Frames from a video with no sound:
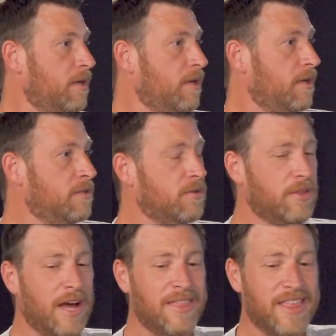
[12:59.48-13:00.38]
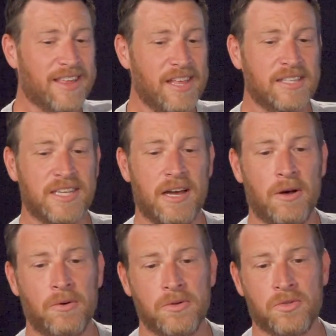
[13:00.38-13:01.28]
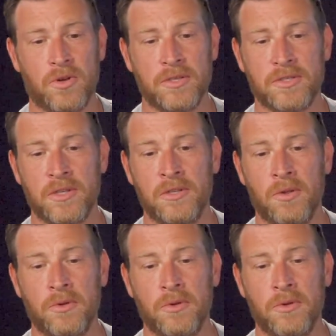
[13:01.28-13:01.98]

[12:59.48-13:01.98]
And so I think that's how trust and